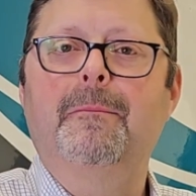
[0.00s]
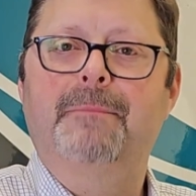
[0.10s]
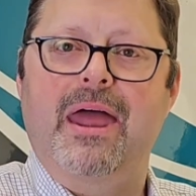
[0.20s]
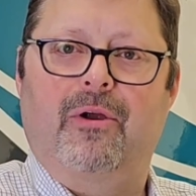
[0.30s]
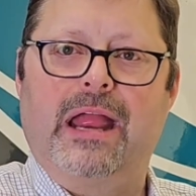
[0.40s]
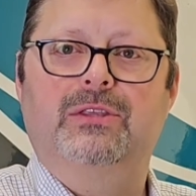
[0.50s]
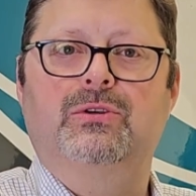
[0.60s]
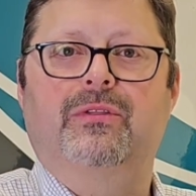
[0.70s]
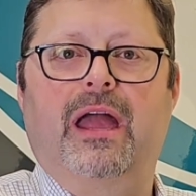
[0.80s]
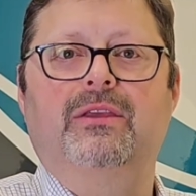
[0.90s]
Better
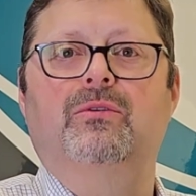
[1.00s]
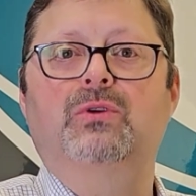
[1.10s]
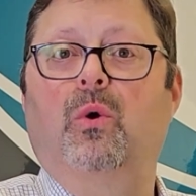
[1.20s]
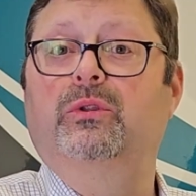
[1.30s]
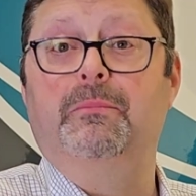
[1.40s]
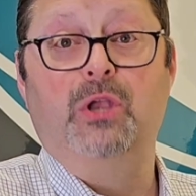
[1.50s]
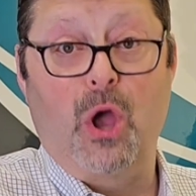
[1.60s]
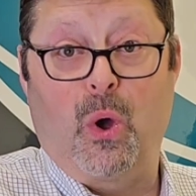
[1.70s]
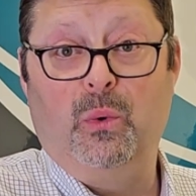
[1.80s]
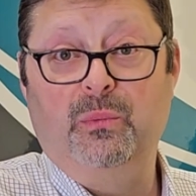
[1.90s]
answer that you told him
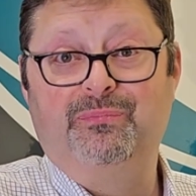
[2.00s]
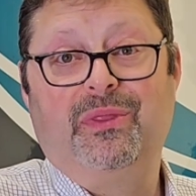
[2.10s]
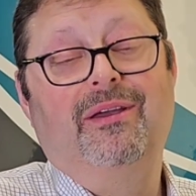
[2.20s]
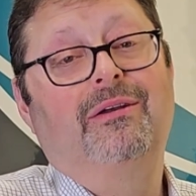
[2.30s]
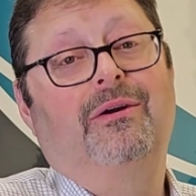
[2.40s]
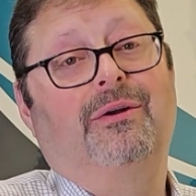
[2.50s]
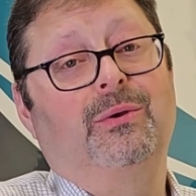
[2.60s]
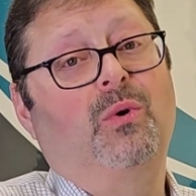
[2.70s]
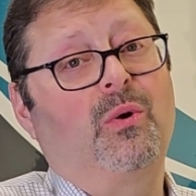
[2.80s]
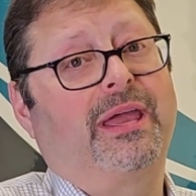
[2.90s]
no, or you
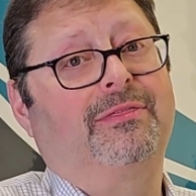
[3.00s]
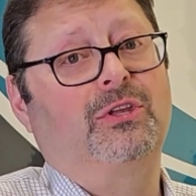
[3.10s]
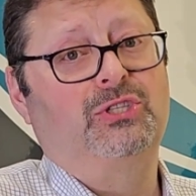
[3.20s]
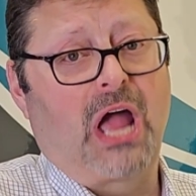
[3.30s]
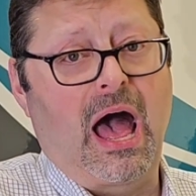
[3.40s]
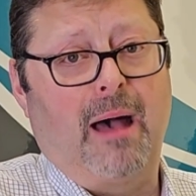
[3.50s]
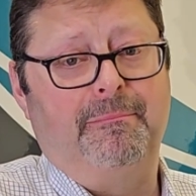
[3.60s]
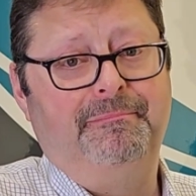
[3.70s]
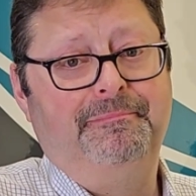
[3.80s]
won't get the job.